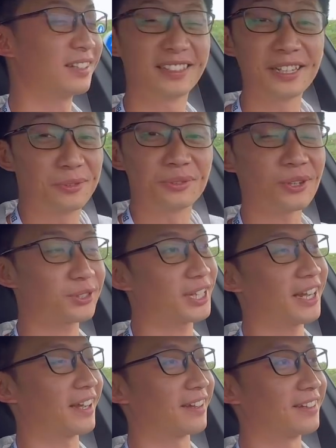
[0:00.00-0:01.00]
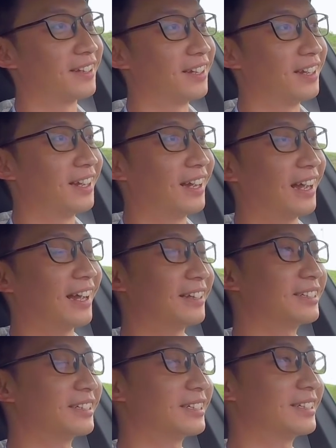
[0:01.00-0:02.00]
They do not care.
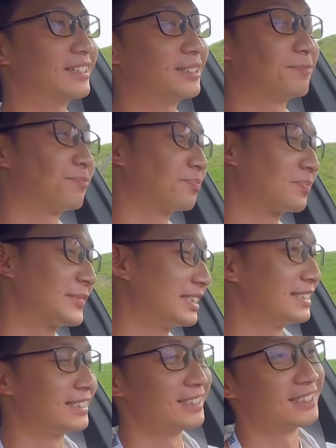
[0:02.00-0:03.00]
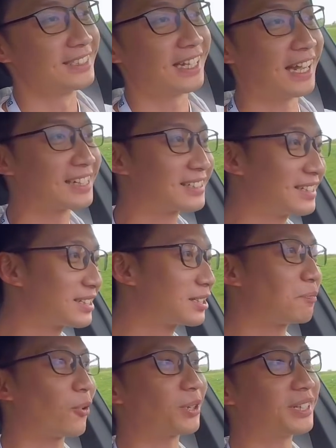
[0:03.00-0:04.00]
And uh, as
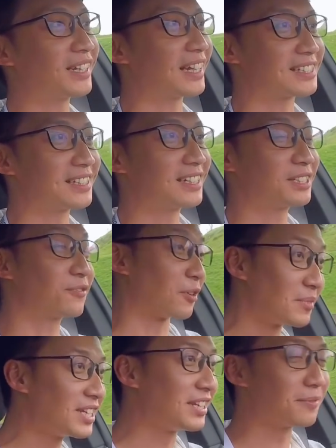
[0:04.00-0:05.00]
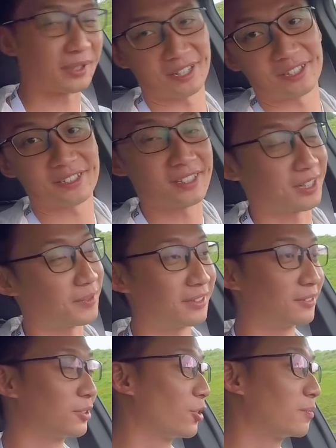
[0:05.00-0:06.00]
disappointing as it is for me, because, I
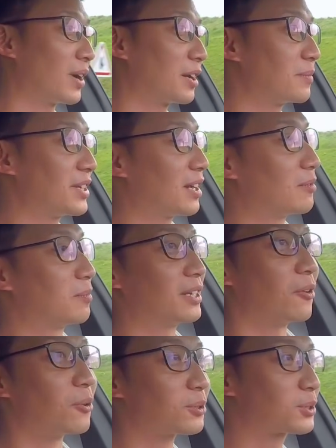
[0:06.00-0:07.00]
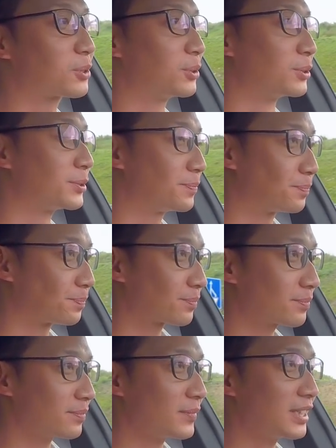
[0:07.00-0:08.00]
mean, don't mind me, I'm a bit old school,
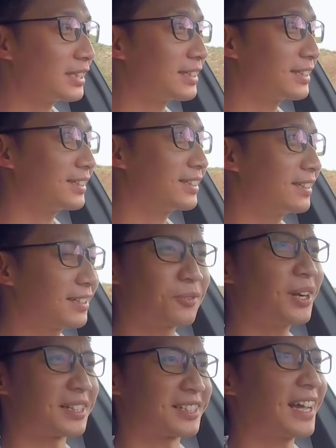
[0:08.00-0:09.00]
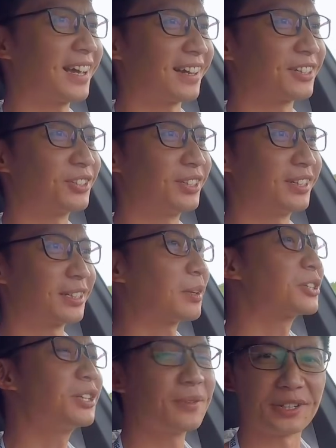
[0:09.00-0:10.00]
uh, it's quite sad actually,
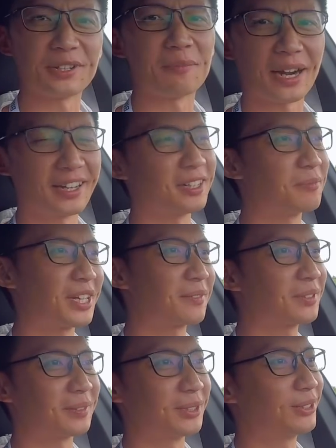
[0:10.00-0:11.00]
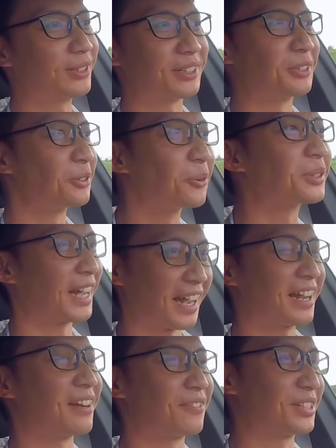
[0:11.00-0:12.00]
especially when you're buying a B M W and you don't
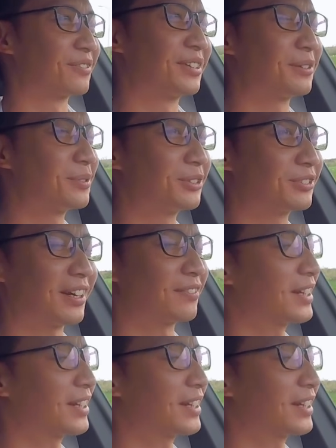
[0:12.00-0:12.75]
care if it's rear-wheel drive.